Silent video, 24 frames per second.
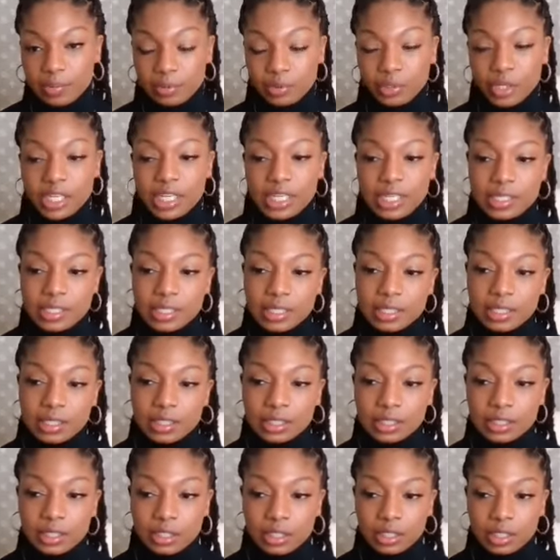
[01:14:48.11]
Pray into
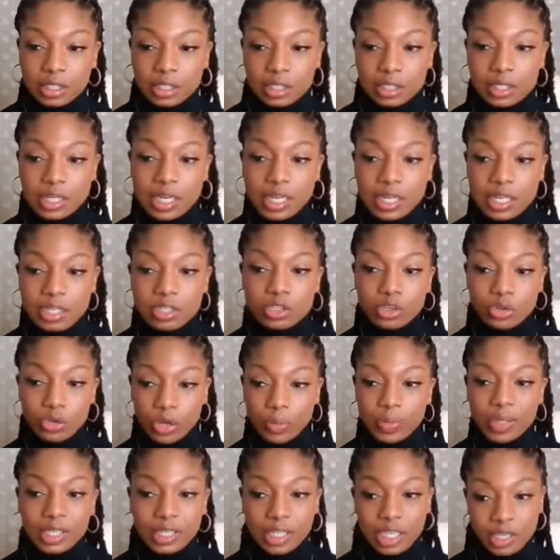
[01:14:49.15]
any
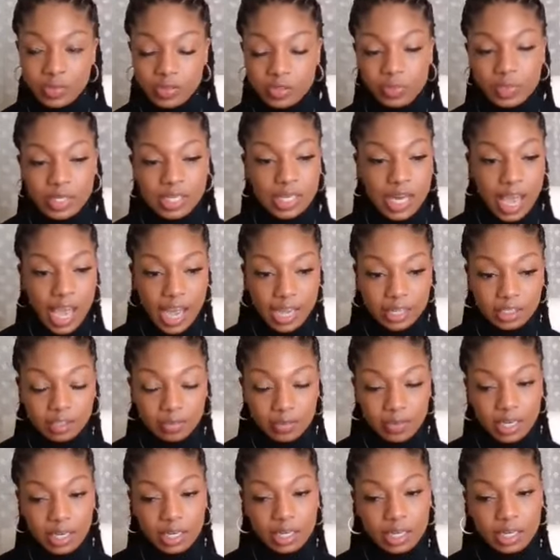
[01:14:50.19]
dormant gifts being
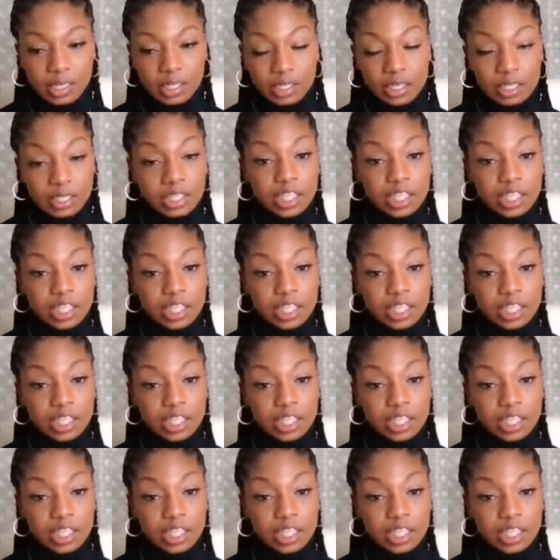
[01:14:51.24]
activated,